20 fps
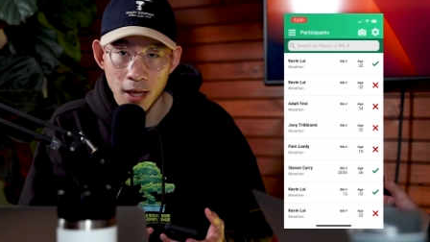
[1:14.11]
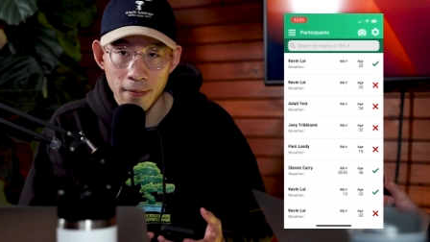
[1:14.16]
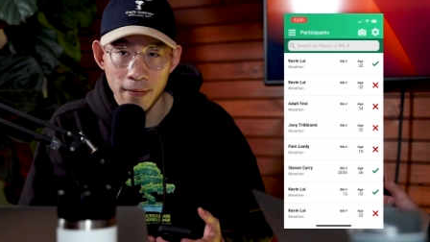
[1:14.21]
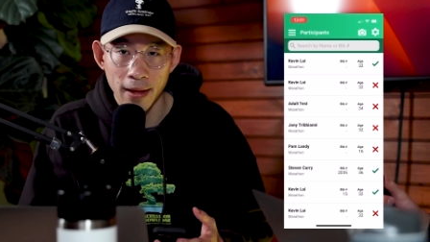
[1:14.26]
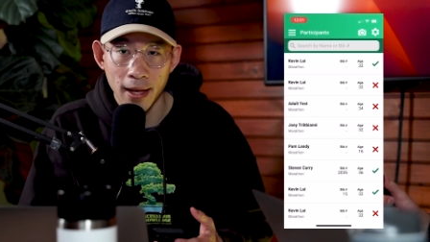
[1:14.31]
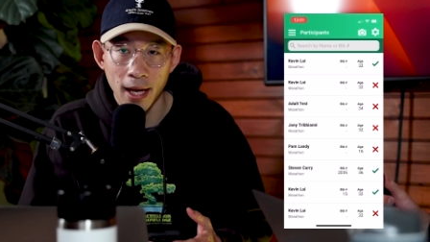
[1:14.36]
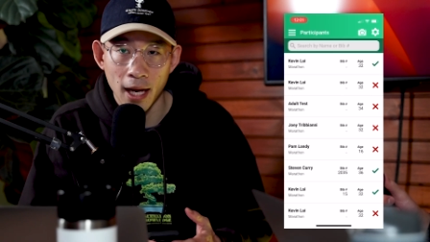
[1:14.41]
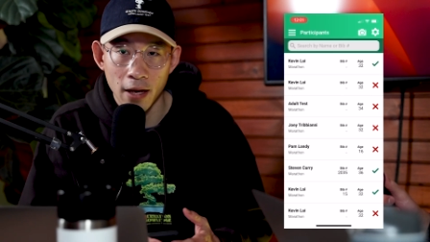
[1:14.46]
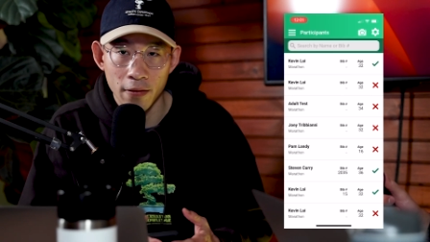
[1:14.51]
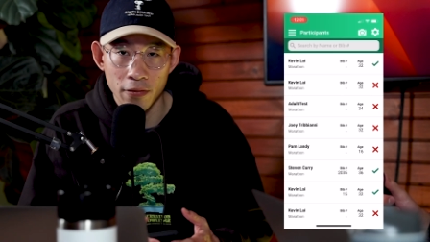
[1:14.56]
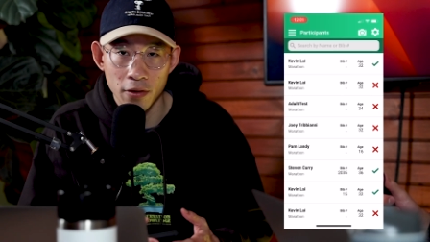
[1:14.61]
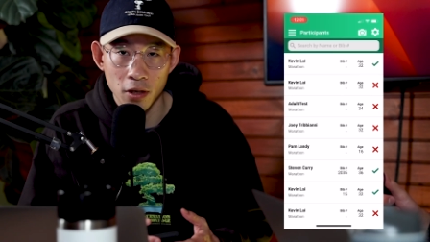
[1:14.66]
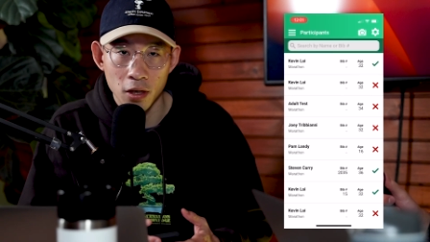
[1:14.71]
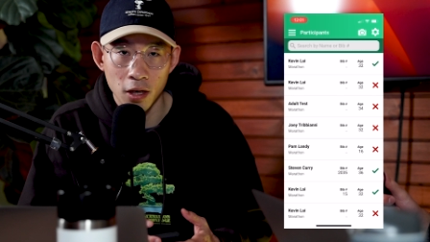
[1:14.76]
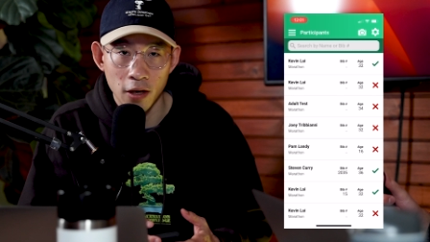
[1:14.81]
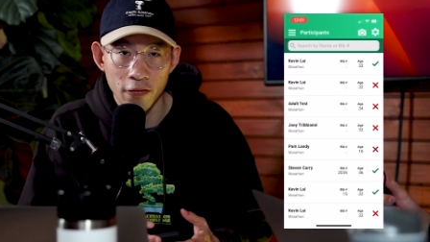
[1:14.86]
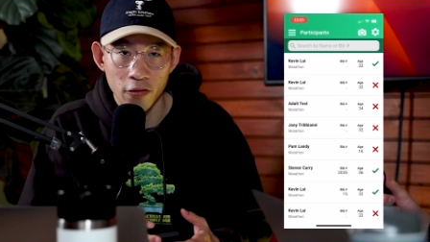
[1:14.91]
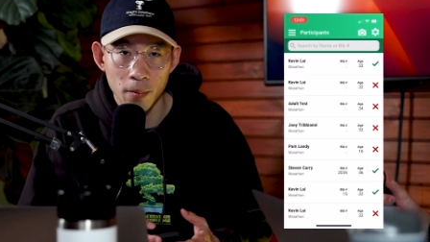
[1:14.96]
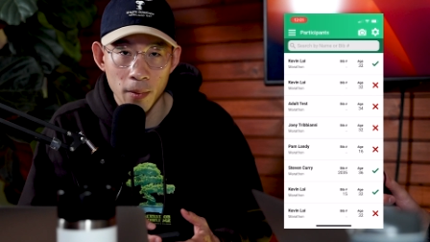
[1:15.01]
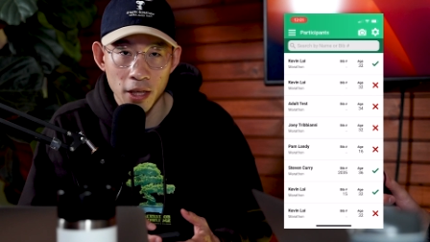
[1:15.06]
and they have their
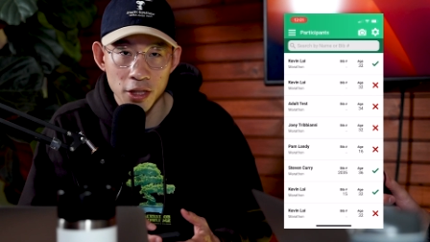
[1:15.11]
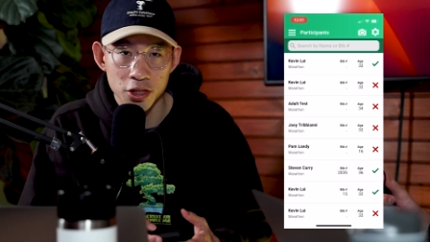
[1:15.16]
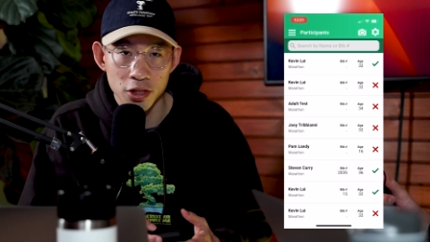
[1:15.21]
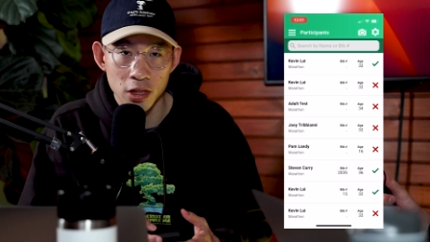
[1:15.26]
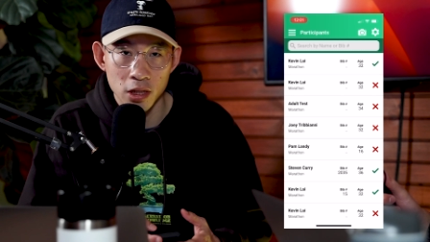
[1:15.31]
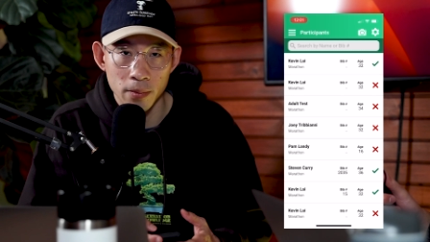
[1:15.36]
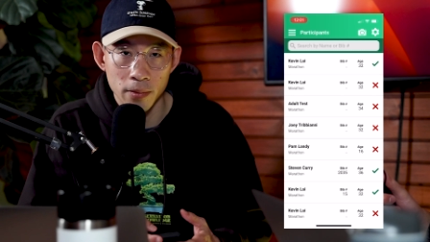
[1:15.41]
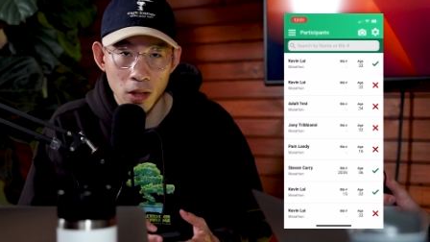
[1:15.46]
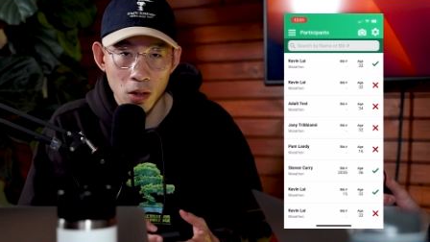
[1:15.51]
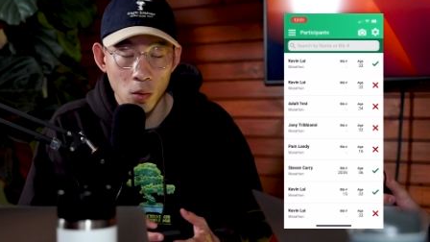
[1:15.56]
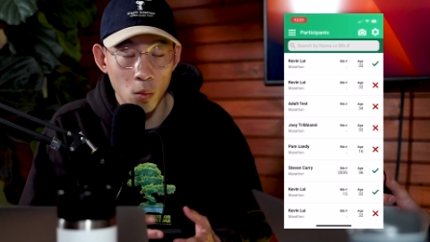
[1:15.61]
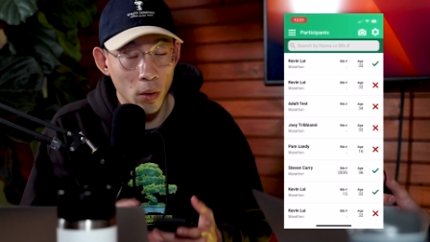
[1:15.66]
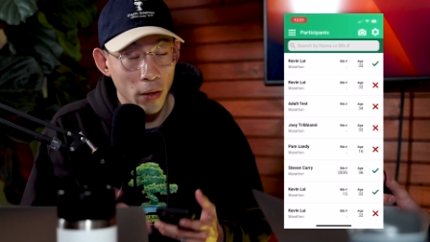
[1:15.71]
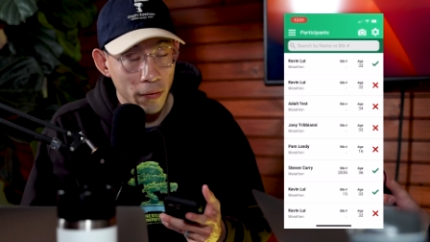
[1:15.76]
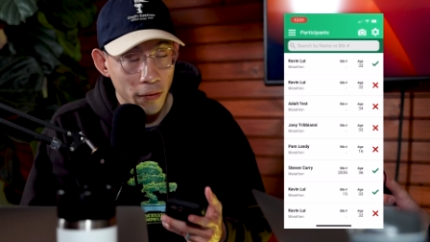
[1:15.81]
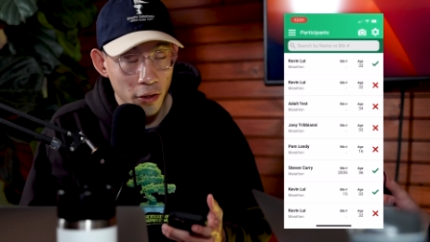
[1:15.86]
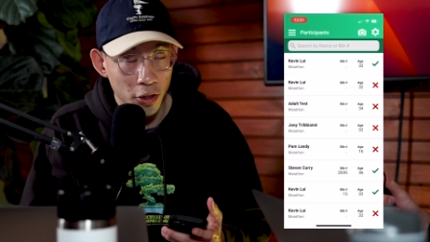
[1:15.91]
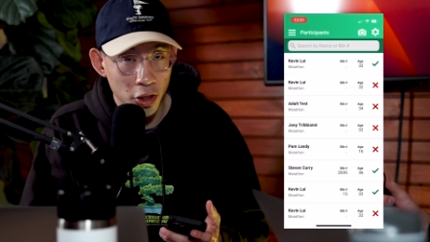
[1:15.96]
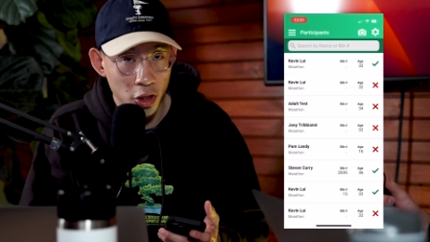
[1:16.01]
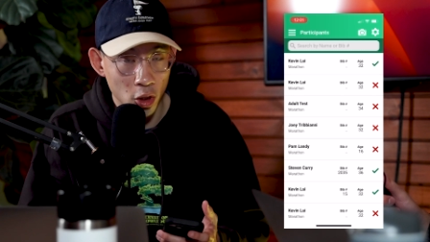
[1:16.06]
confirmation email
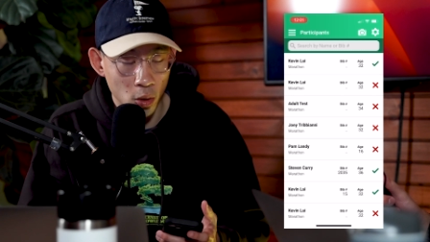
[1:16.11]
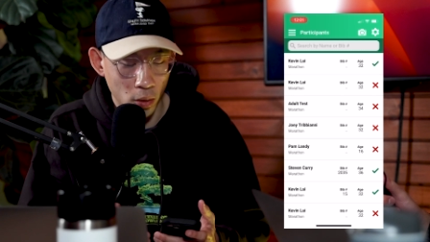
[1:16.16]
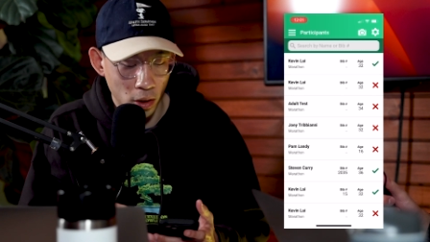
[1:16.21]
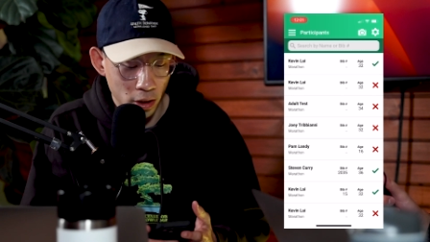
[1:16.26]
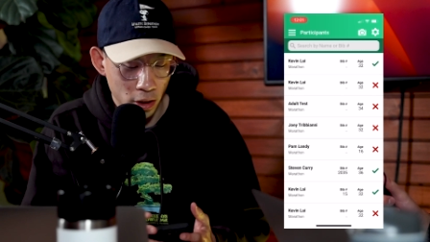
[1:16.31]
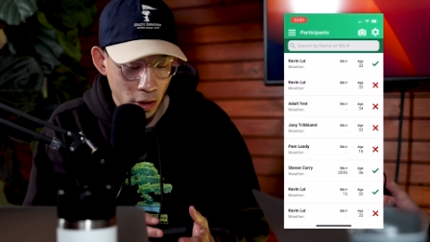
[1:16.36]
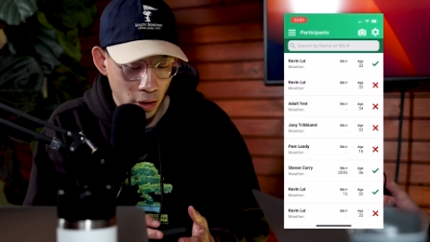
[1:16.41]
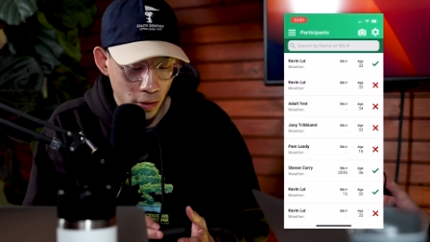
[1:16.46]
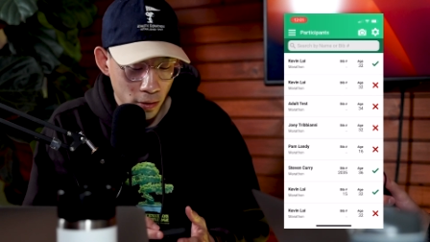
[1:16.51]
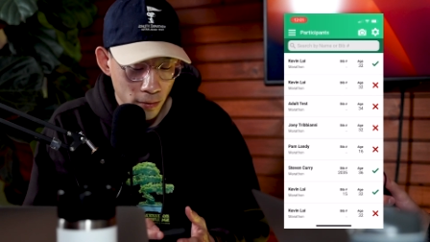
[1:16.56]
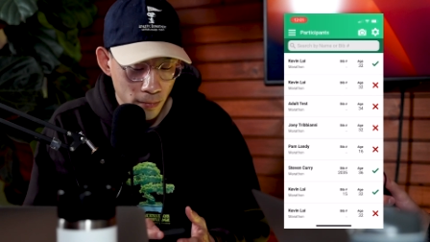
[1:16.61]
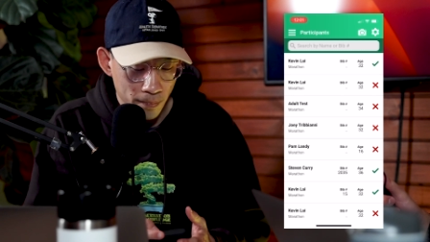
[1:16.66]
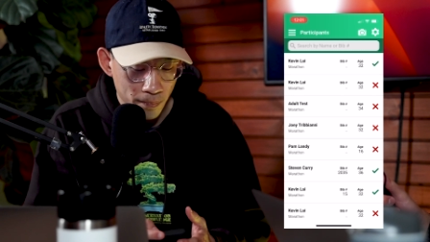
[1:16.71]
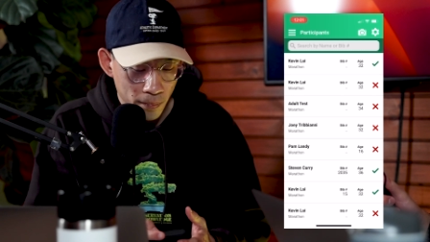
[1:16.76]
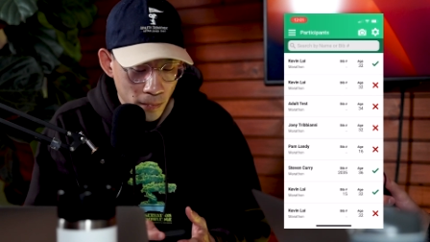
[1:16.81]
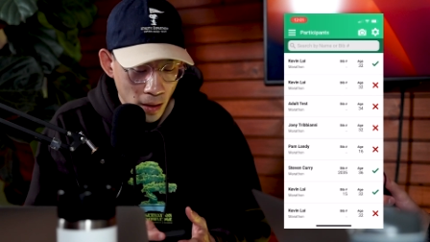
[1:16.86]
with their QR code,